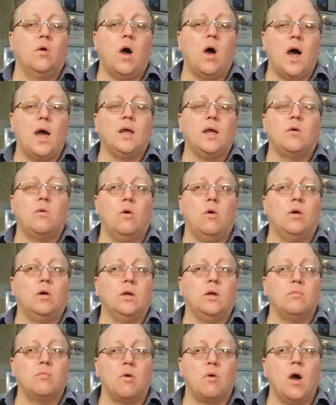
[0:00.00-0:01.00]
high
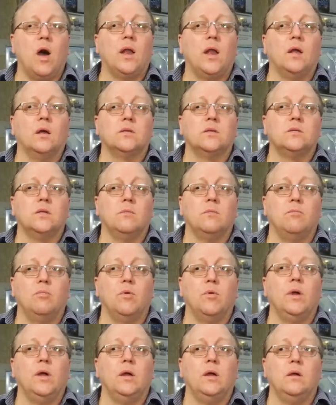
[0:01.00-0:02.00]
quality products that
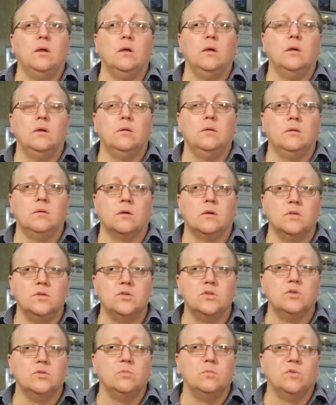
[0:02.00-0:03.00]
bring the
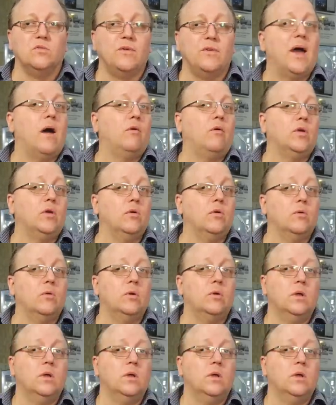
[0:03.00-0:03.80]
consumer value.